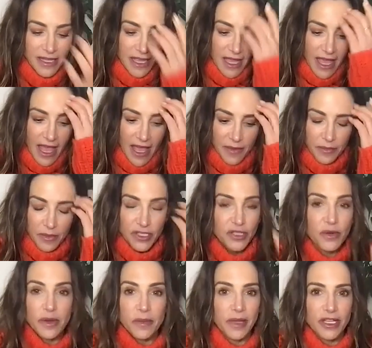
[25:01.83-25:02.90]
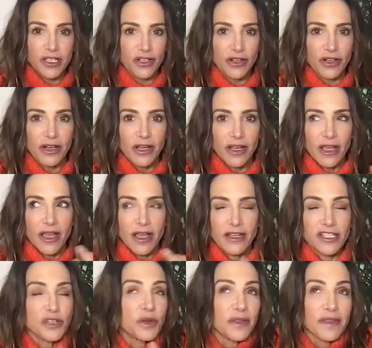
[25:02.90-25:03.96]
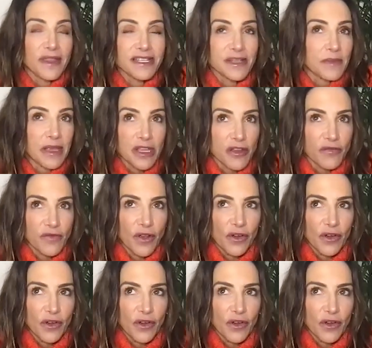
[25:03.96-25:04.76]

and pursuing pleasure and doing things that make you feel good